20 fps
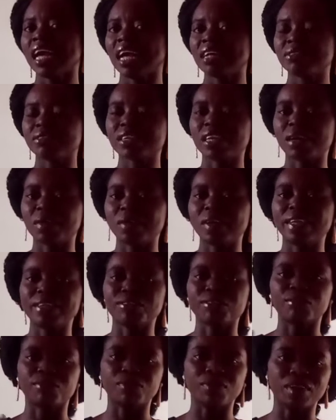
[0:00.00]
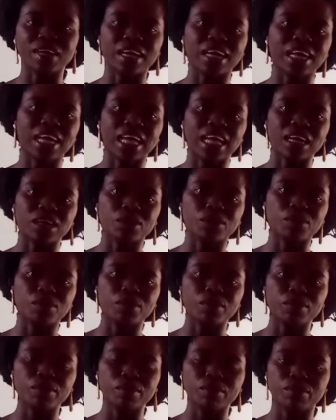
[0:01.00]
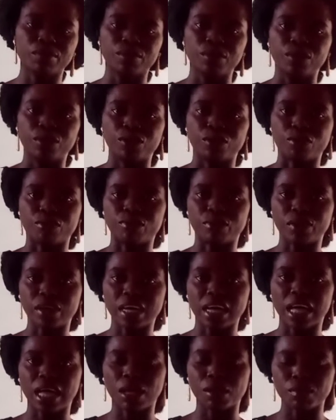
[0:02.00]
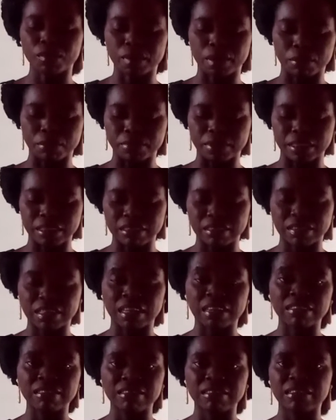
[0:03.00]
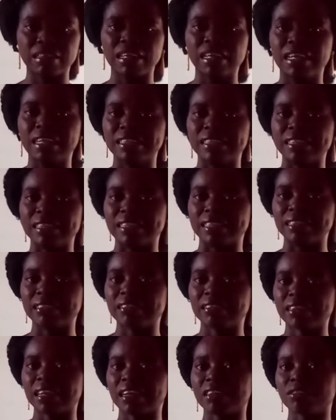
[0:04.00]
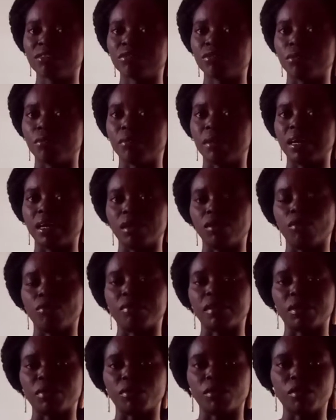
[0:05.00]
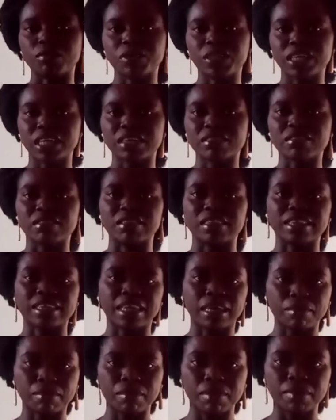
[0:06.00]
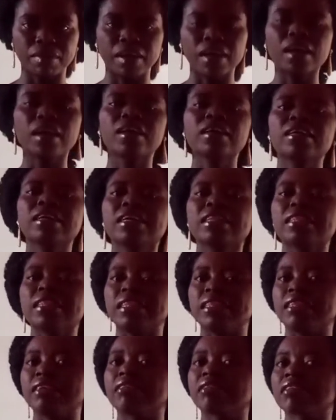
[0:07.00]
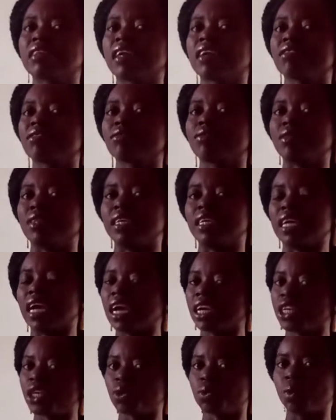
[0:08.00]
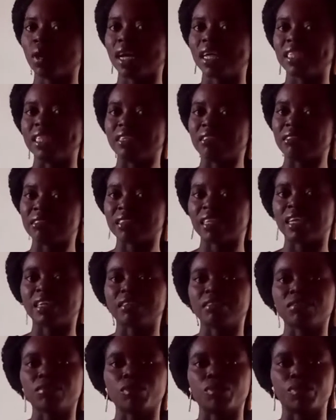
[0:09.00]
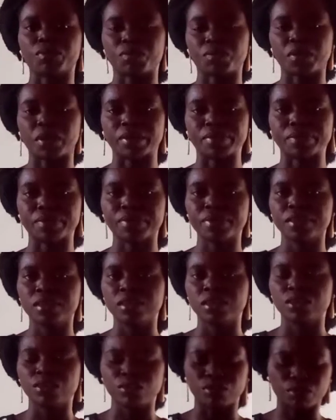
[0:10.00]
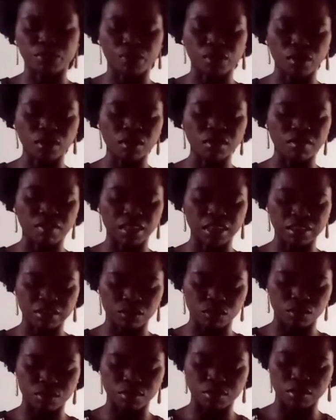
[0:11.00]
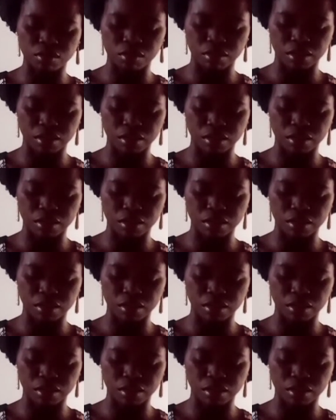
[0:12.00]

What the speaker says: how to calculate your focal angle, your focal distance, the distance of an object to the camera, the distance to the actual distance on the ground. So all of that comes